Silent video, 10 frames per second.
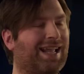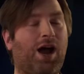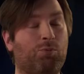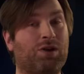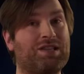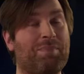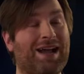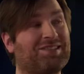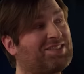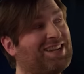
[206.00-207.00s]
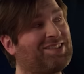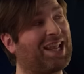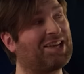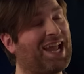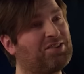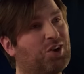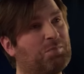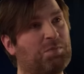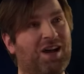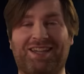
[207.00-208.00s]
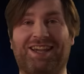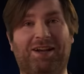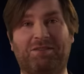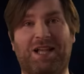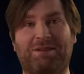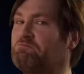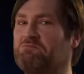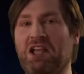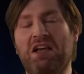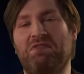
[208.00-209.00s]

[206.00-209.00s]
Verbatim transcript: Say, I was about to say second-hand jobs market, and I was like,